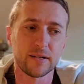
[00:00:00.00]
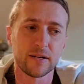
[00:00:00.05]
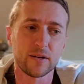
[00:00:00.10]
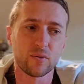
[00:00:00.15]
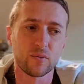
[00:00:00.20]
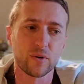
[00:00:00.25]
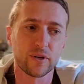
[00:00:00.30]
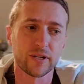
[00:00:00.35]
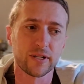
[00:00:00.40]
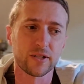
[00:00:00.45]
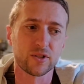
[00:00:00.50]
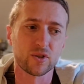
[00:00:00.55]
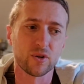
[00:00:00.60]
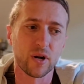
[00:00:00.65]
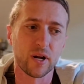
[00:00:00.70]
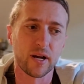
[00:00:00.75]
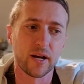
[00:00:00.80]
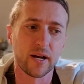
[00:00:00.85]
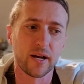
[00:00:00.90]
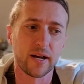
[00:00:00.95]
We're gonna
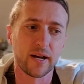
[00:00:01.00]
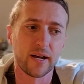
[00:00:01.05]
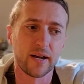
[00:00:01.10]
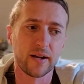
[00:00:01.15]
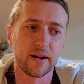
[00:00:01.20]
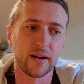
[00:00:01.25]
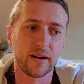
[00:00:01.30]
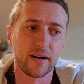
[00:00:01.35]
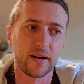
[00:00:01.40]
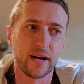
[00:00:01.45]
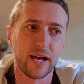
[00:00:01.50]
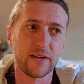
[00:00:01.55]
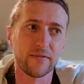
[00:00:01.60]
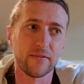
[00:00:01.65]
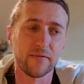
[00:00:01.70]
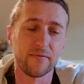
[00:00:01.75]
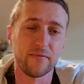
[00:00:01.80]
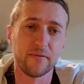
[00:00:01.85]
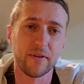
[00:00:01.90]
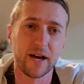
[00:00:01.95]
try. I have
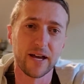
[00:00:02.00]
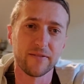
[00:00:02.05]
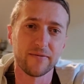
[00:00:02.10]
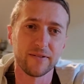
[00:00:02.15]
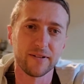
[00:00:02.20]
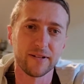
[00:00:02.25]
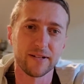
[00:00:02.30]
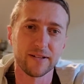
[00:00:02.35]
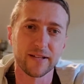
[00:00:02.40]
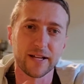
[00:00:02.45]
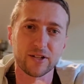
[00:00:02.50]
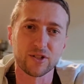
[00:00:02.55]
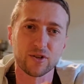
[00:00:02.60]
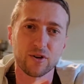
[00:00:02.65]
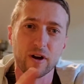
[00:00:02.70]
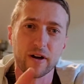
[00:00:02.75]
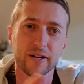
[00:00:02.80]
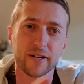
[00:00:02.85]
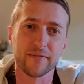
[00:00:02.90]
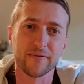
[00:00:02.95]
an
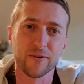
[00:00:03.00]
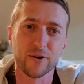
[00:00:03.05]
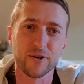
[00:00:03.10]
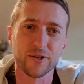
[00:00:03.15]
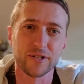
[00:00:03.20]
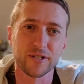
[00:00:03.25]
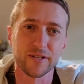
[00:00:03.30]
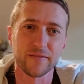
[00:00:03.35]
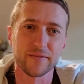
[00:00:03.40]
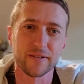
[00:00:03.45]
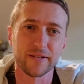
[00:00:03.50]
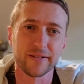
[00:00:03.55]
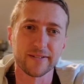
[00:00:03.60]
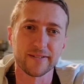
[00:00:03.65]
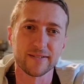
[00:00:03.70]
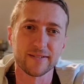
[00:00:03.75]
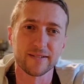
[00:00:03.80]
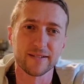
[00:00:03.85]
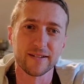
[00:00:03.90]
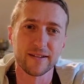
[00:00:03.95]
electronic version of
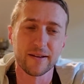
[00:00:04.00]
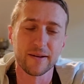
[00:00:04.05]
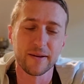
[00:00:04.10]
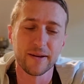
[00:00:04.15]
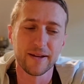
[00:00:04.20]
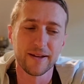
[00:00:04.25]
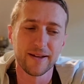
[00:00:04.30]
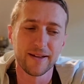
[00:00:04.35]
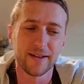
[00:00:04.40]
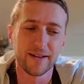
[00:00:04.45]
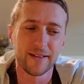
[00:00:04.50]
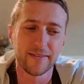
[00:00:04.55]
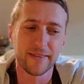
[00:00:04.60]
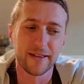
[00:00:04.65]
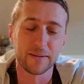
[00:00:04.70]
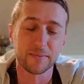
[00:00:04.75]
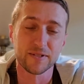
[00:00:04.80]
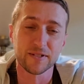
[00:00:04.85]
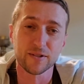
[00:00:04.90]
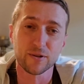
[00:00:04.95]
this
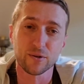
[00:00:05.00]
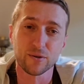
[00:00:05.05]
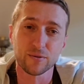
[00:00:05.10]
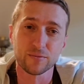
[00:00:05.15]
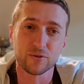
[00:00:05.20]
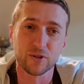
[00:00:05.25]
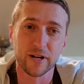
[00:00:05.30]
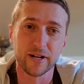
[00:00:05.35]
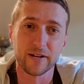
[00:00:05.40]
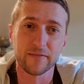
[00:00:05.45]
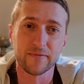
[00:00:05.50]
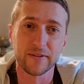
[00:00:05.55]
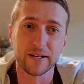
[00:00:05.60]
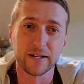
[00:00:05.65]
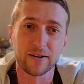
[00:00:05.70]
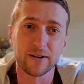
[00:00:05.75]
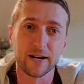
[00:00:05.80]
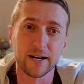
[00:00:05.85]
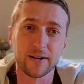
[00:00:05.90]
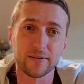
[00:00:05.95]
that I'm still trying to
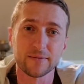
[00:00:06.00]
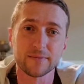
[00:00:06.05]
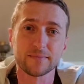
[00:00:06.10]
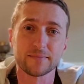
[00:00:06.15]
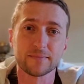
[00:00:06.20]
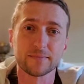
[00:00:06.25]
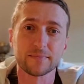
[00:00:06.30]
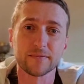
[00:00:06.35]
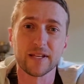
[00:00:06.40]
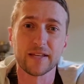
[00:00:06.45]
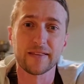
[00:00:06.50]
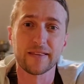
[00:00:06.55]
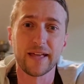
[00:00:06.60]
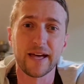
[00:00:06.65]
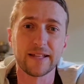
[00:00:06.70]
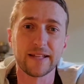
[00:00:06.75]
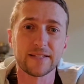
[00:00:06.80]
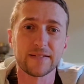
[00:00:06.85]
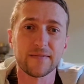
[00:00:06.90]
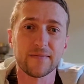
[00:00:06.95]
figure out.
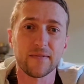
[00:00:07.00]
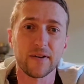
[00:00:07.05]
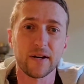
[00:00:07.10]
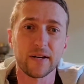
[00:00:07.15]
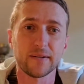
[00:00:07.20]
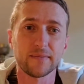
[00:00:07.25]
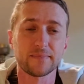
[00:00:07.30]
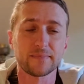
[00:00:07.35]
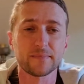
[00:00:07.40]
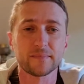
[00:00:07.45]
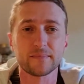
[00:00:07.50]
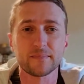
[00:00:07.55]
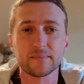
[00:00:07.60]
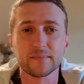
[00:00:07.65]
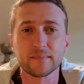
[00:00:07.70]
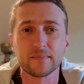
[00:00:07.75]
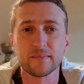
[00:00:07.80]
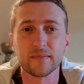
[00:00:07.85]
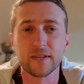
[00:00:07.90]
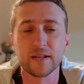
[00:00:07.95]
That's
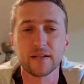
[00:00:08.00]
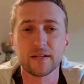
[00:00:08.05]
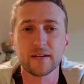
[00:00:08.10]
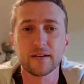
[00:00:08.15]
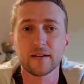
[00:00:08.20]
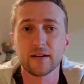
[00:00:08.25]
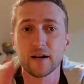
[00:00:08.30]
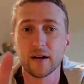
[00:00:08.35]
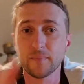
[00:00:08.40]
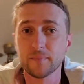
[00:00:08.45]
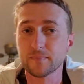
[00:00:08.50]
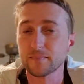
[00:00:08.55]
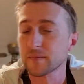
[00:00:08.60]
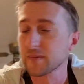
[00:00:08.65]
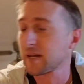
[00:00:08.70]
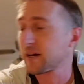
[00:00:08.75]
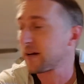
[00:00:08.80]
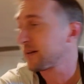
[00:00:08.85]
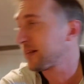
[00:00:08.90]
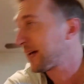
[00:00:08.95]
fun.
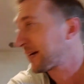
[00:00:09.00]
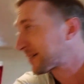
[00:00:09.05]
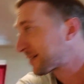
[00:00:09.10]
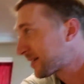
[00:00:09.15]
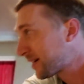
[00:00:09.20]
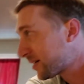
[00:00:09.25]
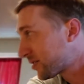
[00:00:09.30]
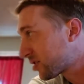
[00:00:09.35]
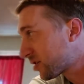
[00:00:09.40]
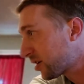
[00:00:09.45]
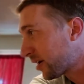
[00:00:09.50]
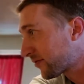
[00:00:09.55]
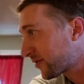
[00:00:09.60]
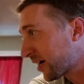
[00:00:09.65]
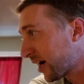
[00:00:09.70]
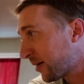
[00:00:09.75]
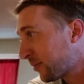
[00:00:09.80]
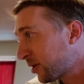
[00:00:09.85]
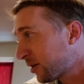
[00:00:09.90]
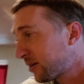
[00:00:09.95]
Alexa, turn off
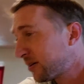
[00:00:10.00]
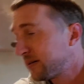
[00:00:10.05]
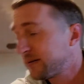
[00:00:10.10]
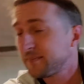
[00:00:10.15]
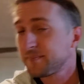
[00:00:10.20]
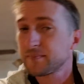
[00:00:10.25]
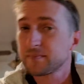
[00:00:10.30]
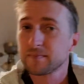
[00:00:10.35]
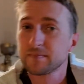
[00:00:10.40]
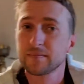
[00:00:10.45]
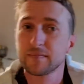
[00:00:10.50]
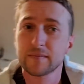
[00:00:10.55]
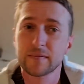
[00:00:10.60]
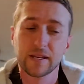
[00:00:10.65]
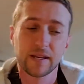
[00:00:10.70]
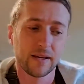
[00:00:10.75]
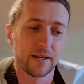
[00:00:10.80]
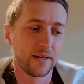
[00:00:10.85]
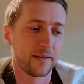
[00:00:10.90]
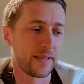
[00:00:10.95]
timer.
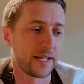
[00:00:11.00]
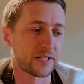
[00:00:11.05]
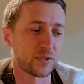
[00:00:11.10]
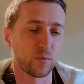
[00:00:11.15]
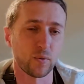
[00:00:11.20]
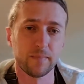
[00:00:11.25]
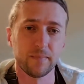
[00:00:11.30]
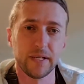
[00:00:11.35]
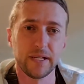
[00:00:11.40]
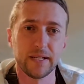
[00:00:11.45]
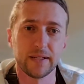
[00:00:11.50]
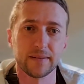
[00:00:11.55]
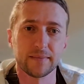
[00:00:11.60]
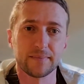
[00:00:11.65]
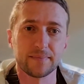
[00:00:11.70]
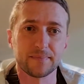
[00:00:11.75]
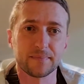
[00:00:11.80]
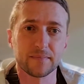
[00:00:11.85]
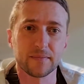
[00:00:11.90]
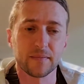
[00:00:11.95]
That's 1 minute.
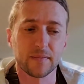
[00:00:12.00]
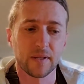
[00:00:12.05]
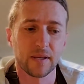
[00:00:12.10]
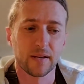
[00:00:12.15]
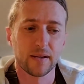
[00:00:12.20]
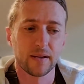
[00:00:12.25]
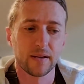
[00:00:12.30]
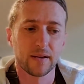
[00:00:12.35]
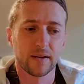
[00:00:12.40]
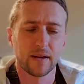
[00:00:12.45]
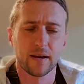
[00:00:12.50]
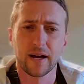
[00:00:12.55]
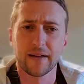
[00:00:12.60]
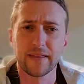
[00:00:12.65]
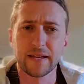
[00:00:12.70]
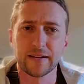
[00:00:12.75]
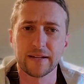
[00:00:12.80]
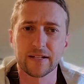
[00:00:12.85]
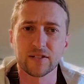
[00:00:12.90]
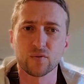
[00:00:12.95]
I
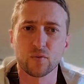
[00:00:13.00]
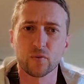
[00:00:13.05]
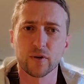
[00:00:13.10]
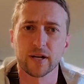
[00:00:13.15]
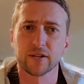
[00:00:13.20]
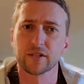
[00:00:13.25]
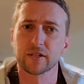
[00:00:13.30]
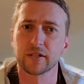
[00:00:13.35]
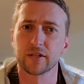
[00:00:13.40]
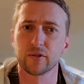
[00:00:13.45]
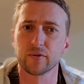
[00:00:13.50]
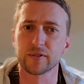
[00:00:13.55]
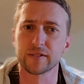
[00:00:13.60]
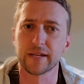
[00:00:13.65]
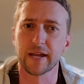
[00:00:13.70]
think next one we're actually going to do is the